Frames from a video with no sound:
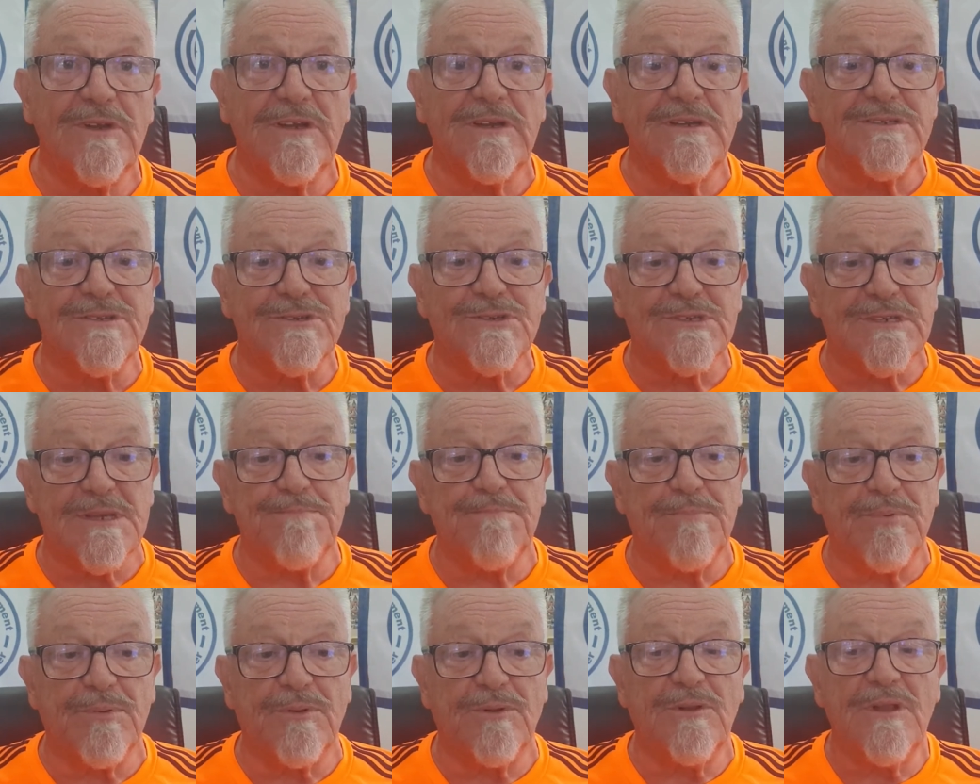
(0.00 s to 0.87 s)
and
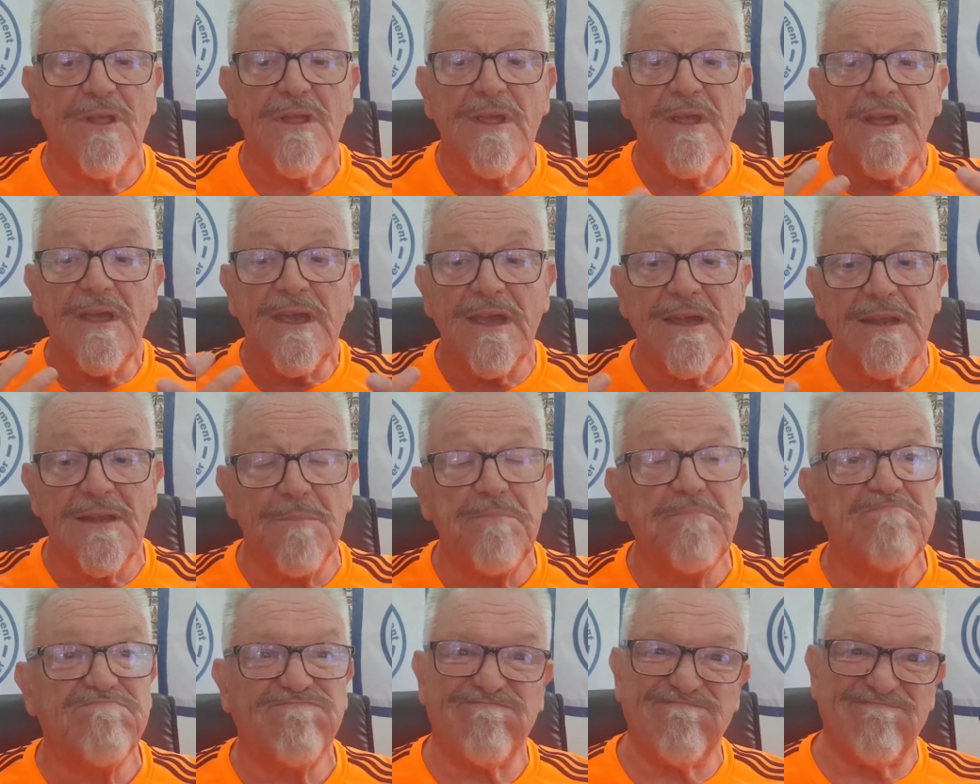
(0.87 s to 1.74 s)
simple and
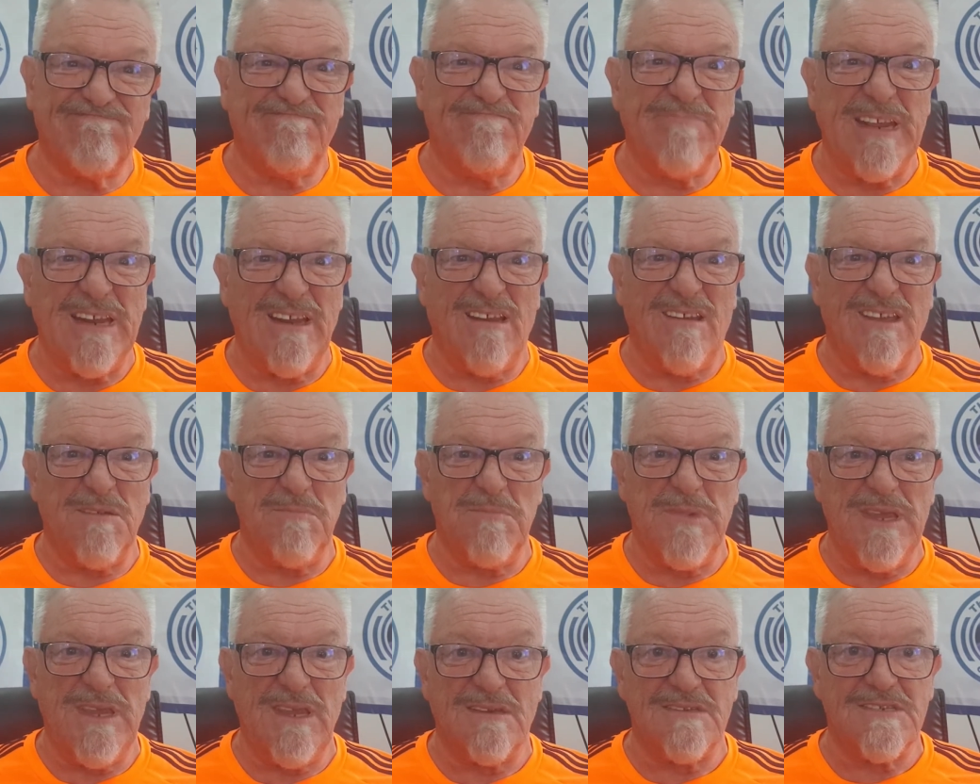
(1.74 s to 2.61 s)
a bit like
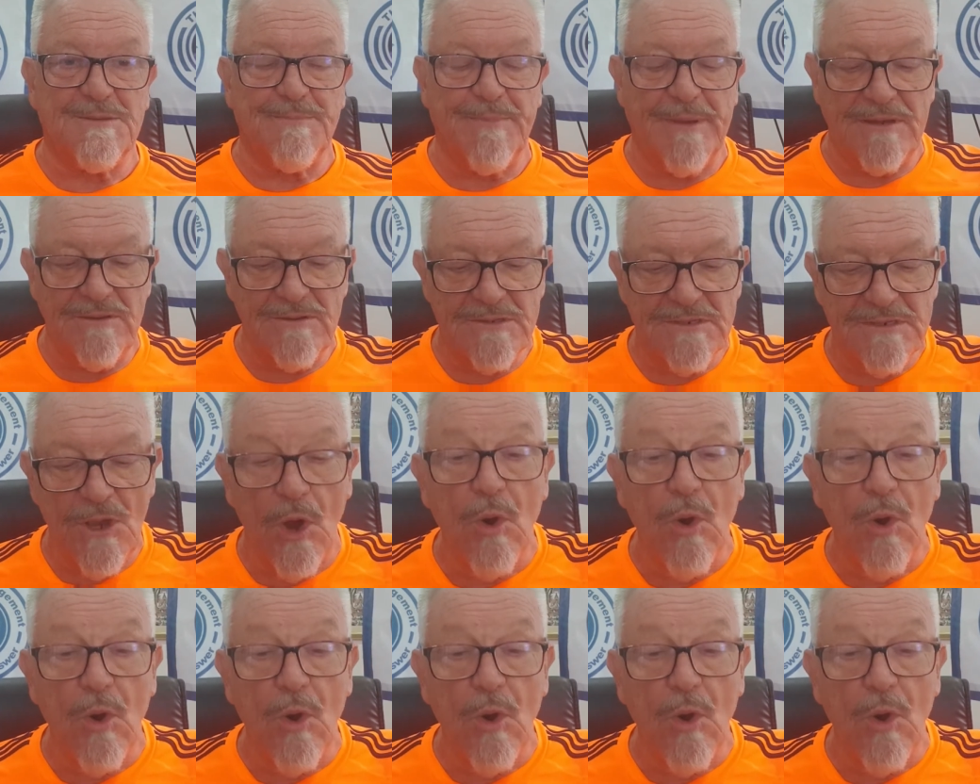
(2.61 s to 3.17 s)
me, I suppose.